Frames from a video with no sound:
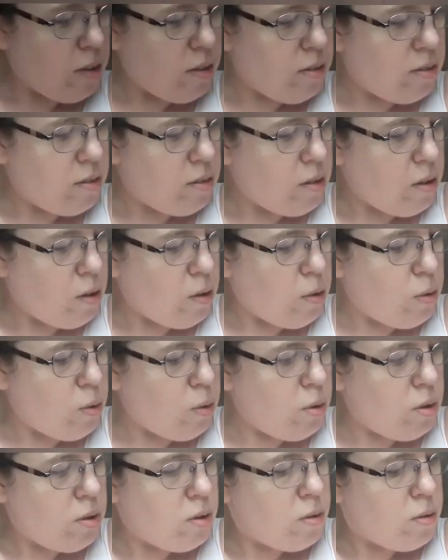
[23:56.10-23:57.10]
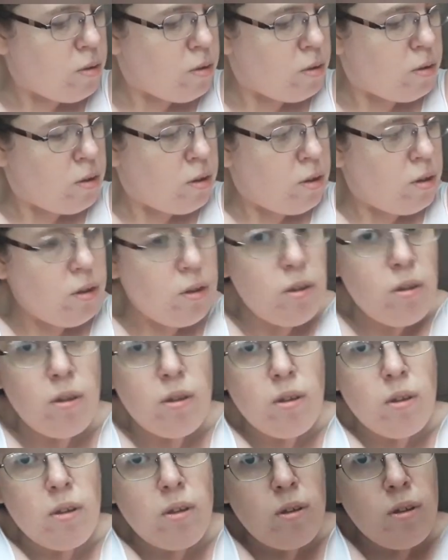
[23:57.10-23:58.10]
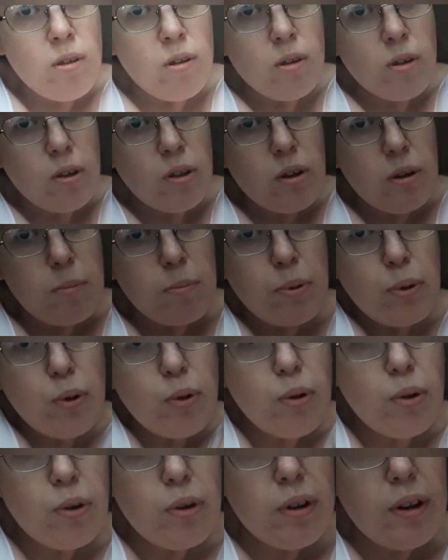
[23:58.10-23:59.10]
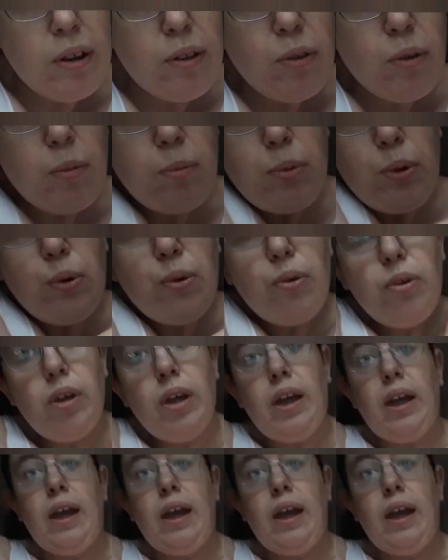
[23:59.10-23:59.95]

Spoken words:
so I'm going to put on a little more.